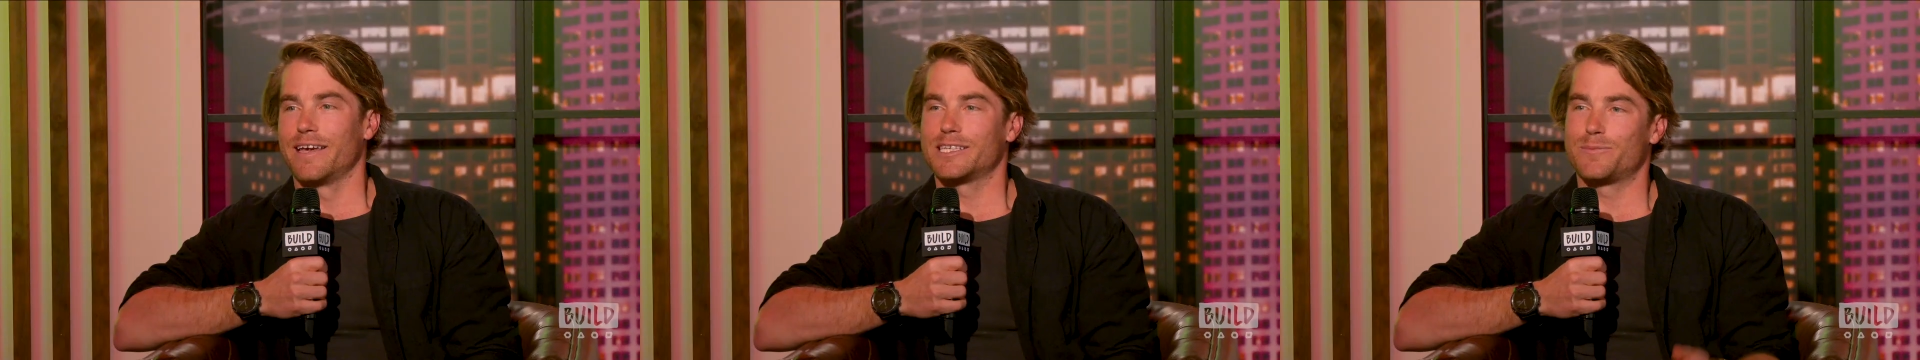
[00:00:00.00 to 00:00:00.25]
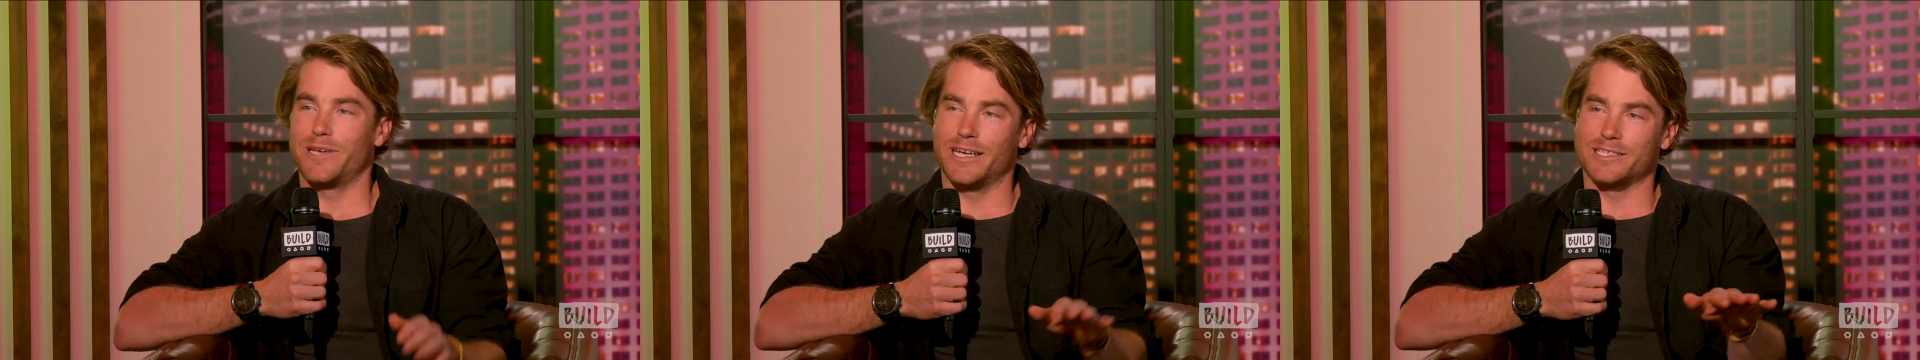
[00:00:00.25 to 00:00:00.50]

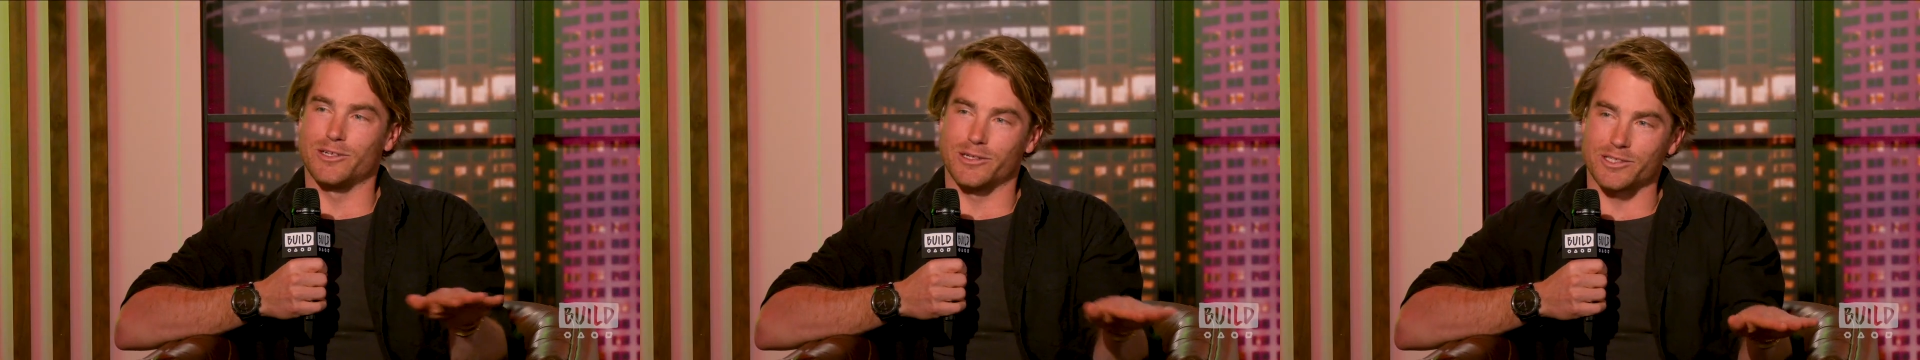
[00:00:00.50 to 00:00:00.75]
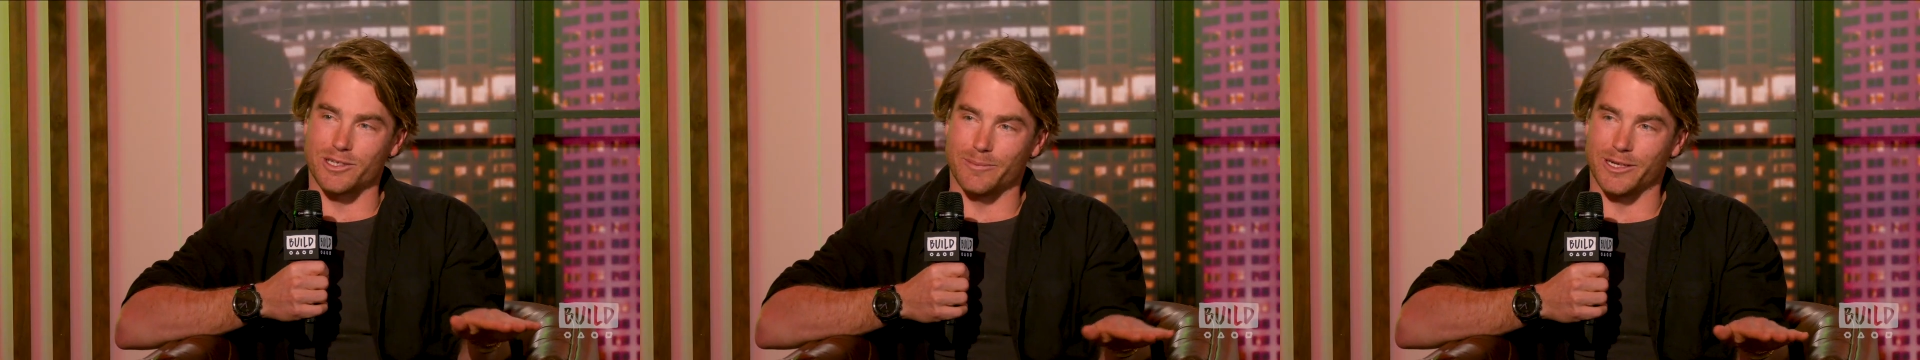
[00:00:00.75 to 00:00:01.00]
SBS
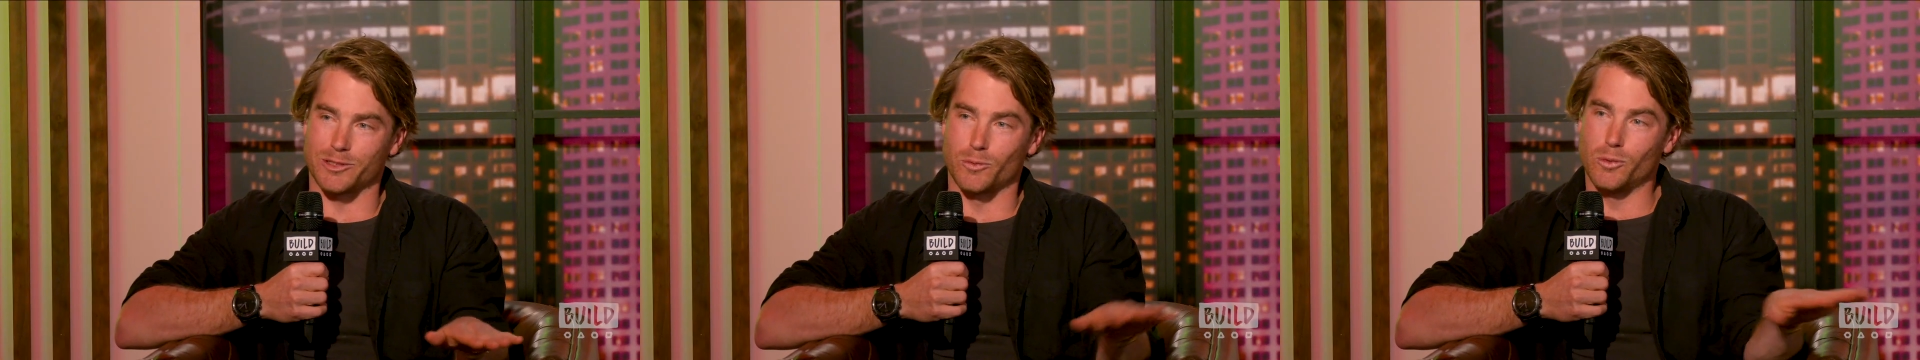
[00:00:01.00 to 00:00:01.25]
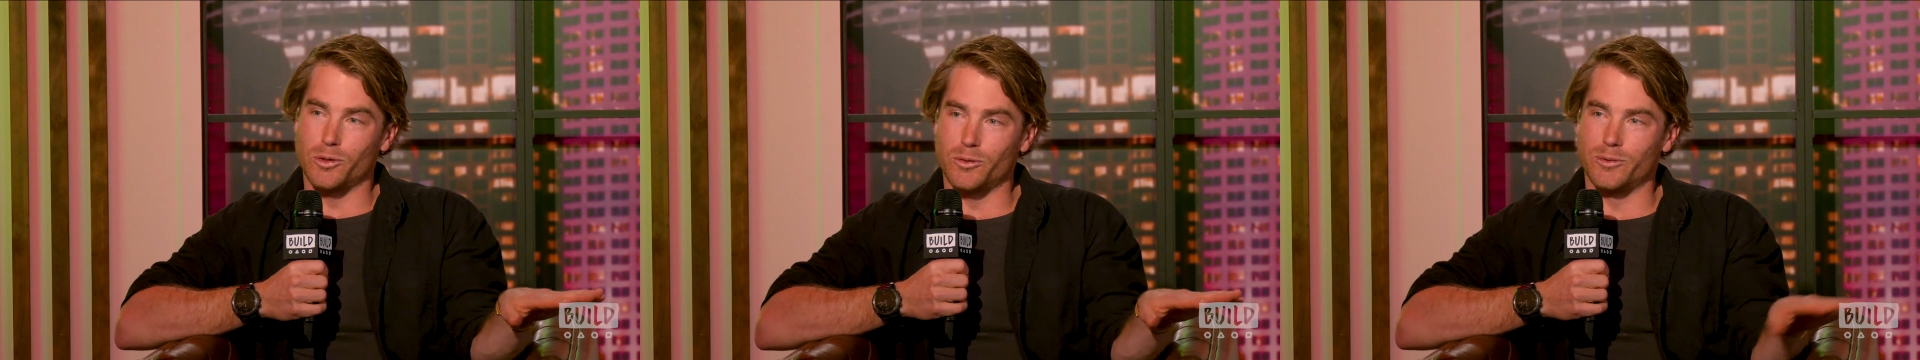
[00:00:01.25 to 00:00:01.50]
not so much
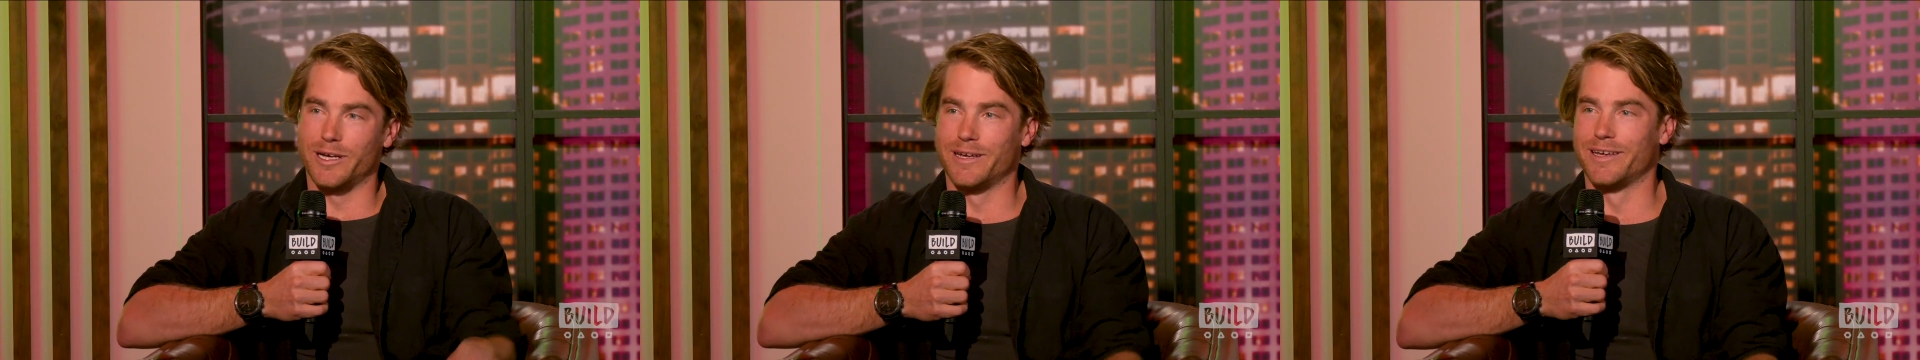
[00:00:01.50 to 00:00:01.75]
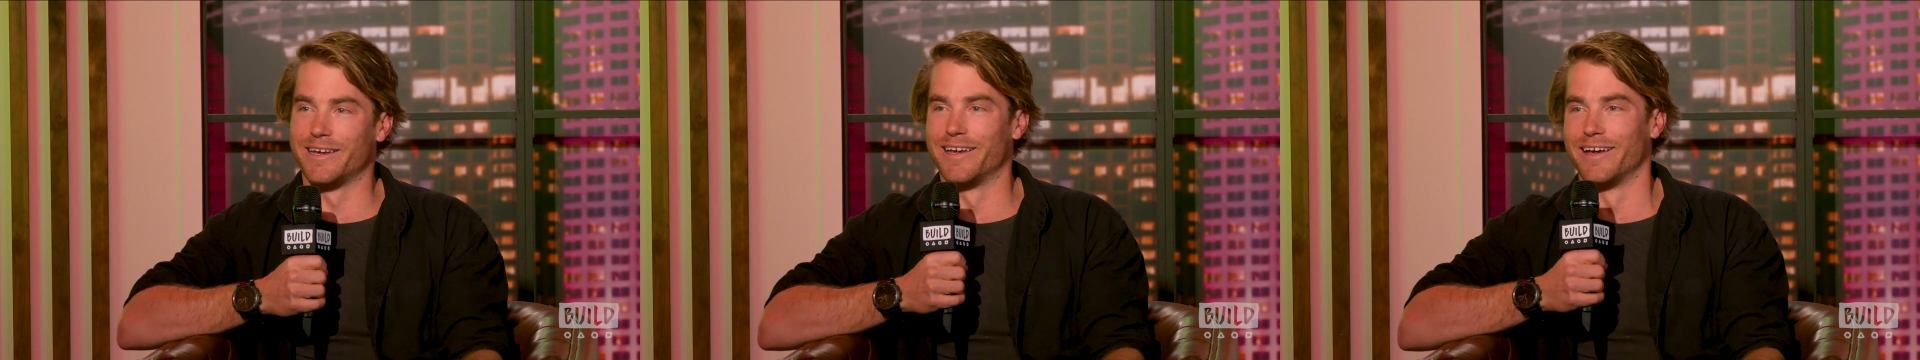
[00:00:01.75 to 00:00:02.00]
woo,
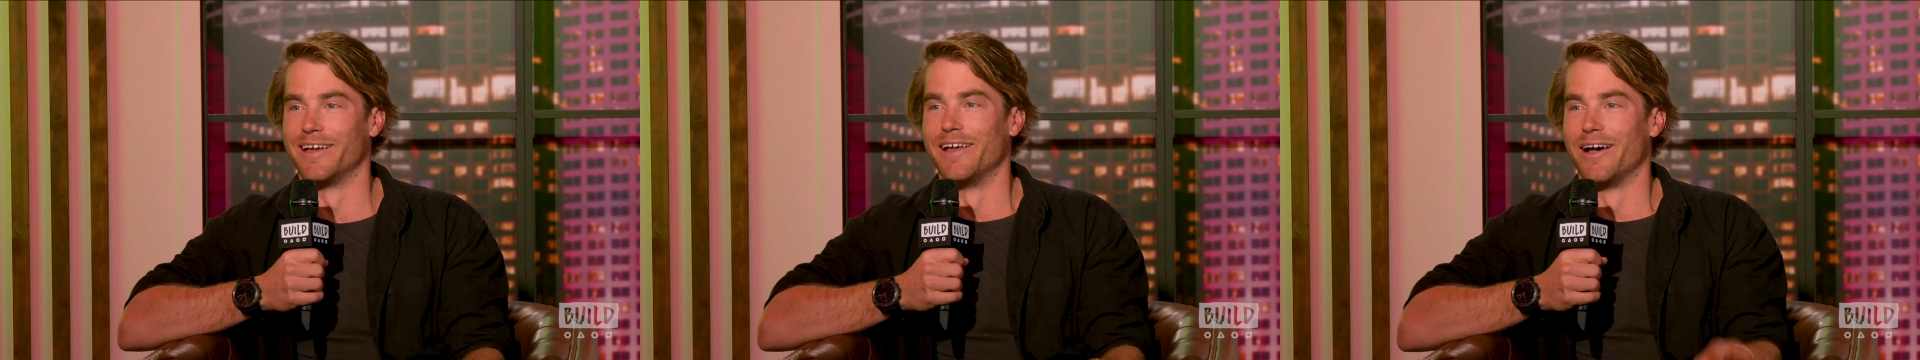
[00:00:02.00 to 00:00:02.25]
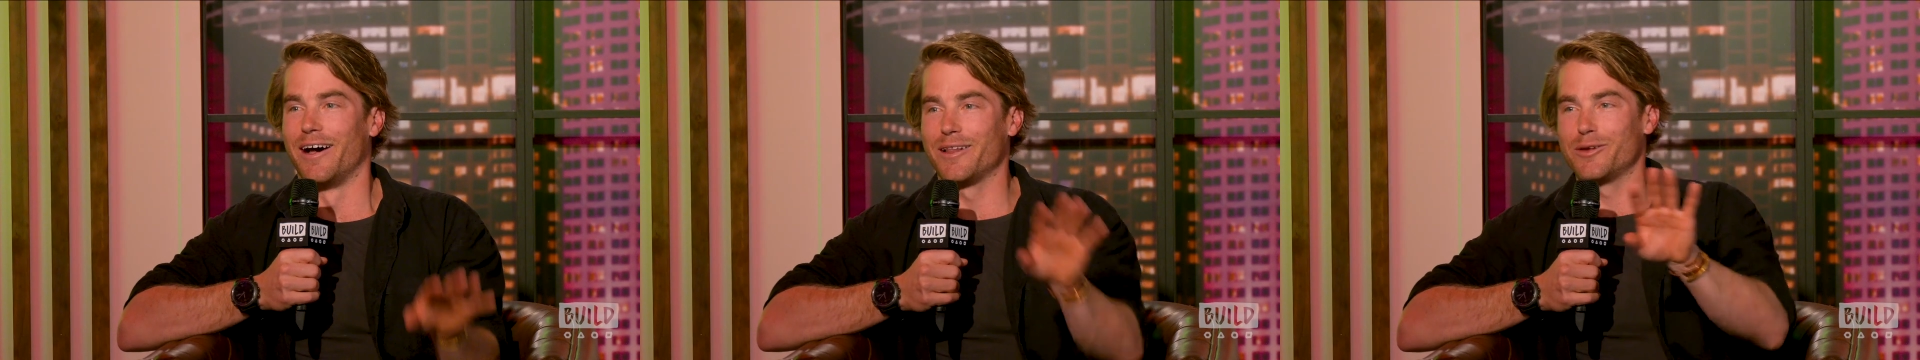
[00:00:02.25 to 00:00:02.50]

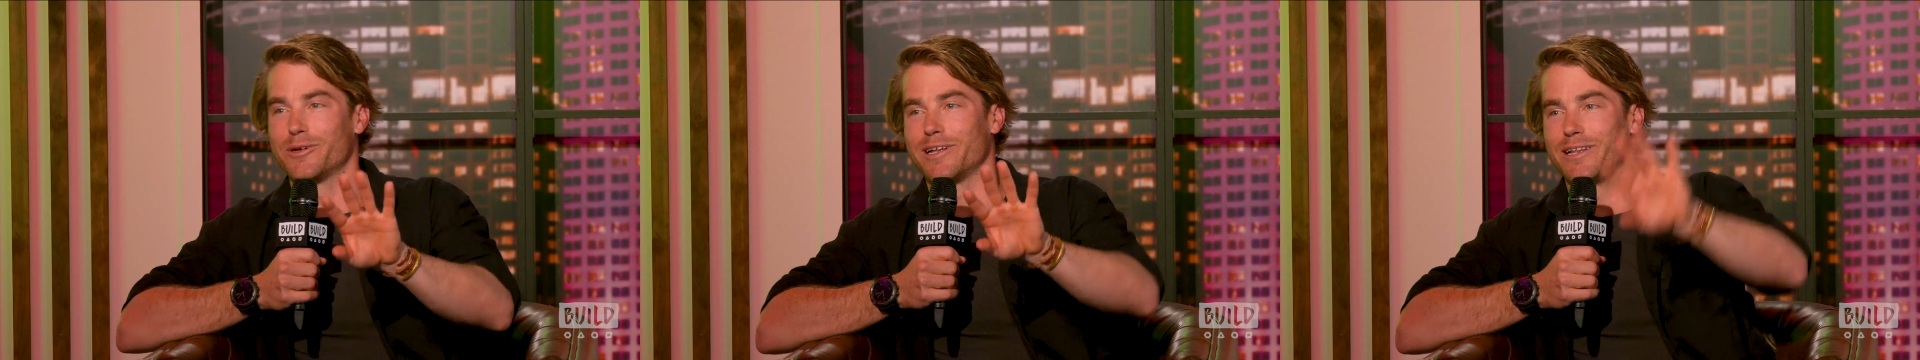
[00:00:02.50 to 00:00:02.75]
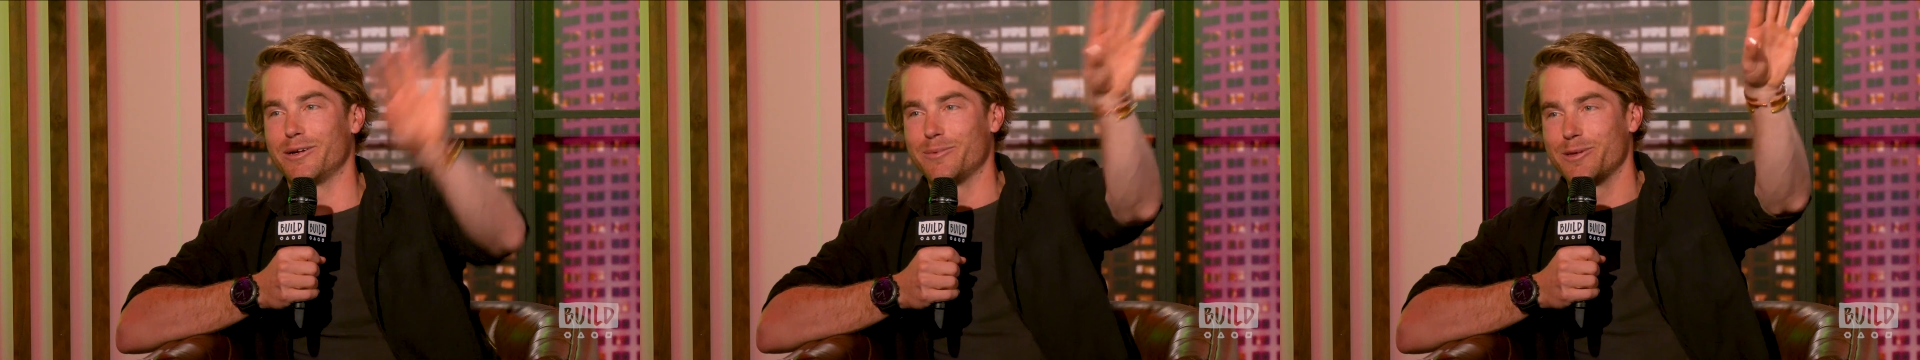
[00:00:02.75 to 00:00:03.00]
Hollywood
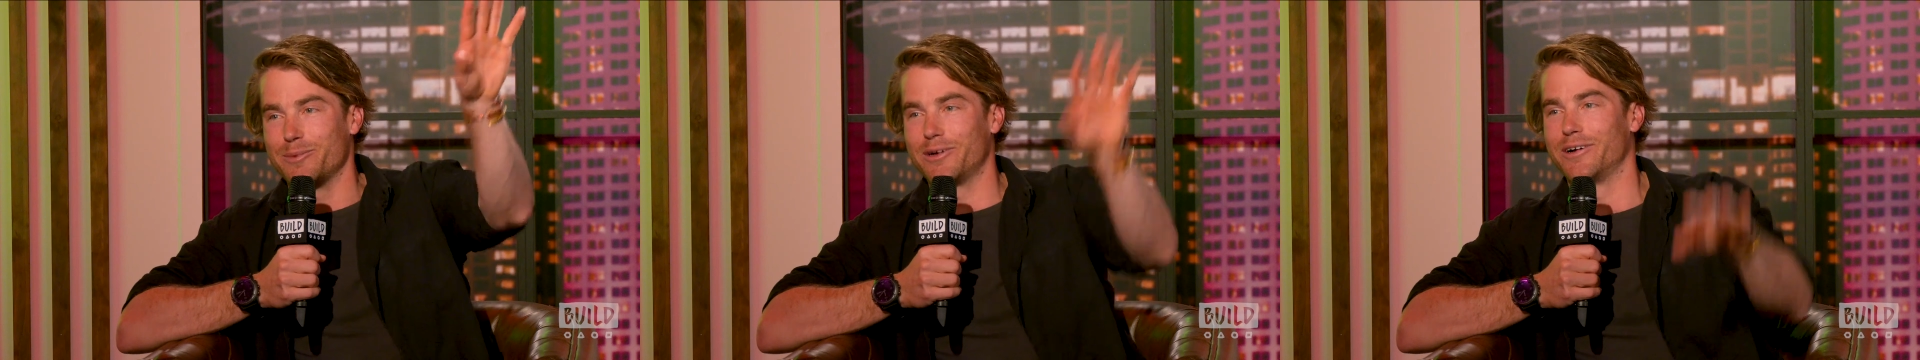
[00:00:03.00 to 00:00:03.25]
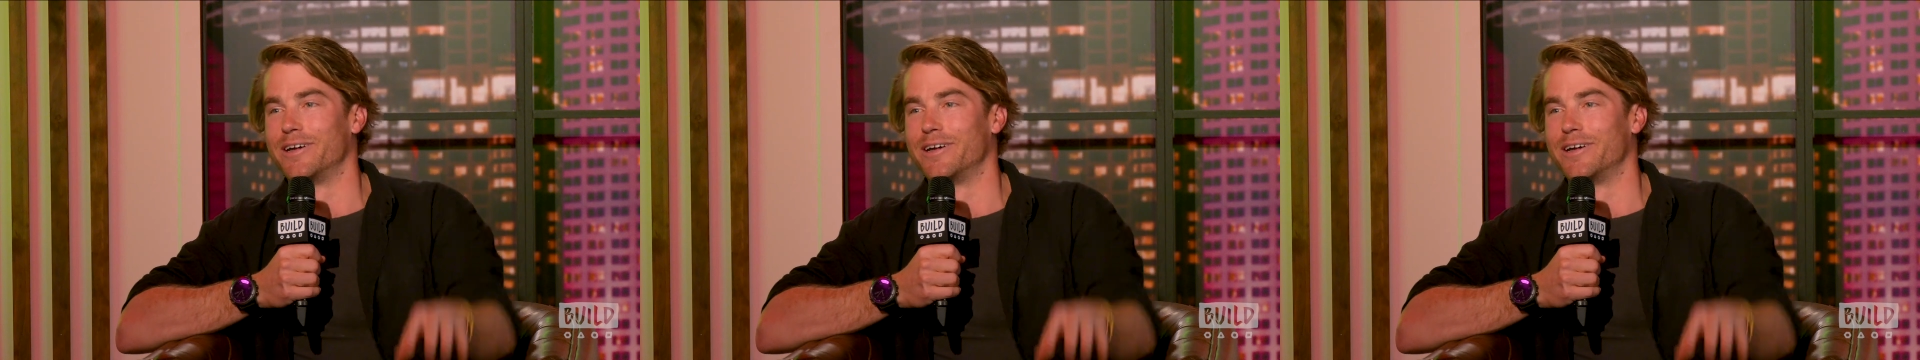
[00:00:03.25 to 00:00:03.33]
yeah, a little bit more.